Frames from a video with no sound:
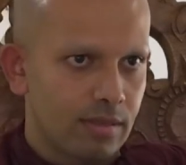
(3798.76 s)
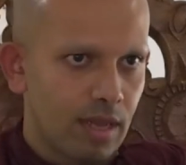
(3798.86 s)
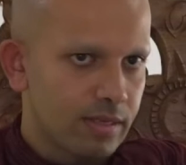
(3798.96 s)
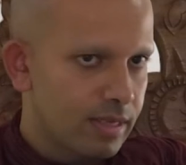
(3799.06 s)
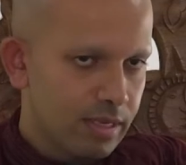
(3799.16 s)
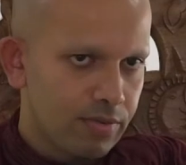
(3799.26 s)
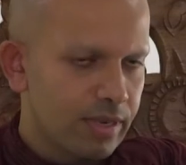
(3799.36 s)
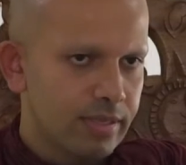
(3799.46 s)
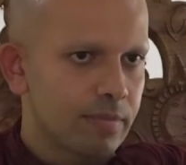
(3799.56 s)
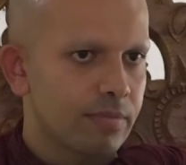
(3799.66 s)
I'll take a
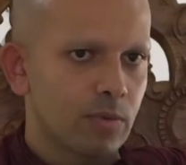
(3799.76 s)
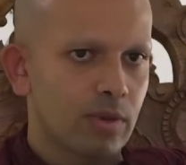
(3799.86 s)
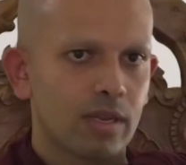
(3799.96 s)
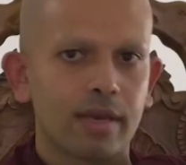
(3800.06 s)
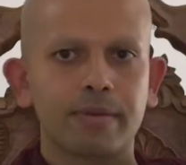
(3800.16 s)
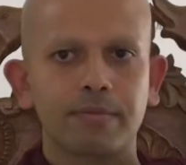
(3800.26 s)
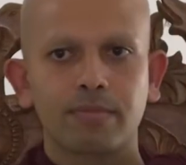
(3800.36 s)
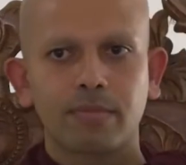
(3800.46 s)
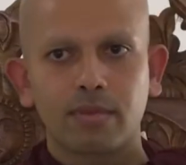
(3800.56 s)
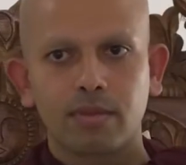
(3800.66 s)
really simple one like
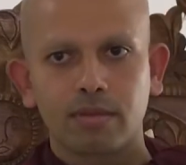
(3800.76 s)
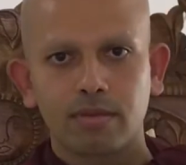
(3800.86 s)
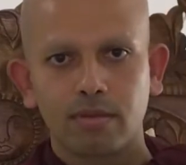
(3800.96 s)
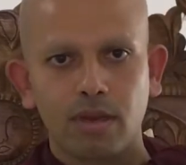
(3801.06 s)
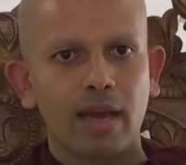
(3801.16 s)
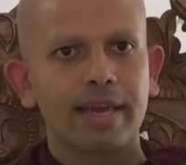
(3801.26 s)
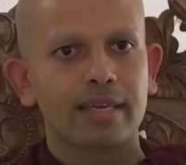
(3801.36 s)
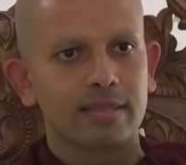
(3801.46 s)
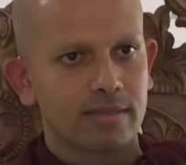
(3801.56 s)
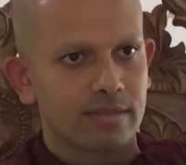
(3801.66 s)

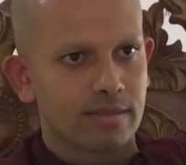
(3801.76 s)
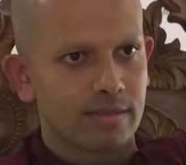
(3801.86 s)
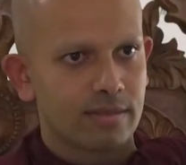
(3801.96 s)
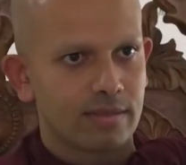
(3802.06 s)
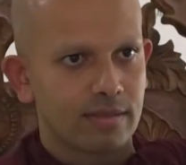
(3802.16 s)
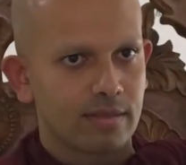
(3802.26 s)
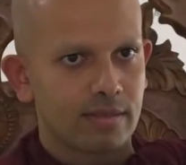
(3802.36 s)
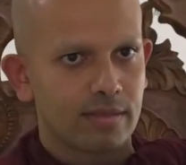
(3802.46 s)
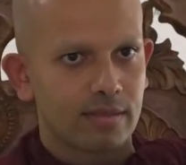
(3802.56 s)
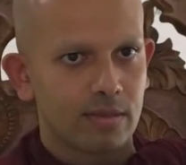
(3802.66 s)
lying,
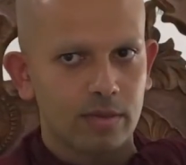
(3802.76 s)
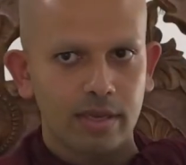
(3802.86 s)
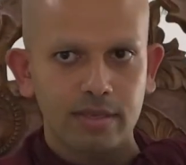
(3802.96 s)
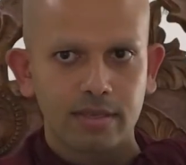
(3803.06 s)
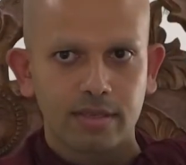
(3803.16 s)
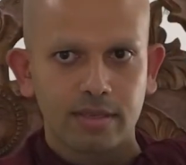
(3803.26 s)
okay?